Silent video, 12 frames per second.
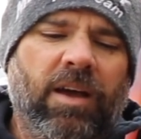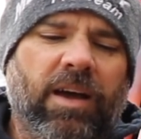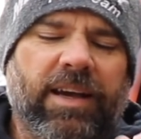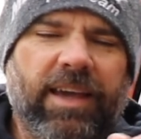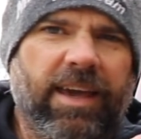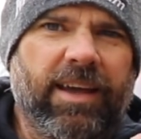
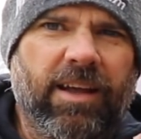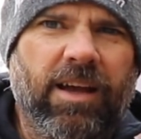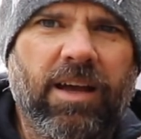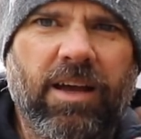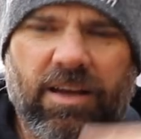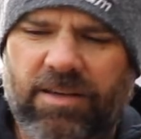Again,
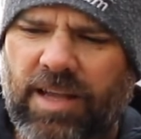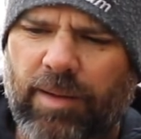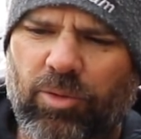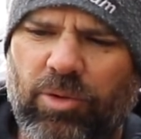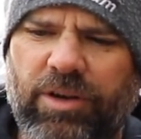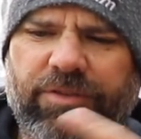
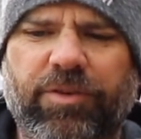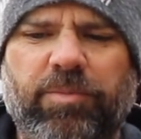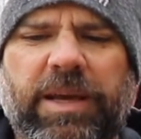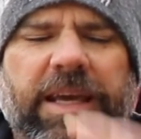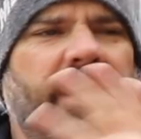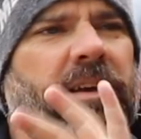double rig for me,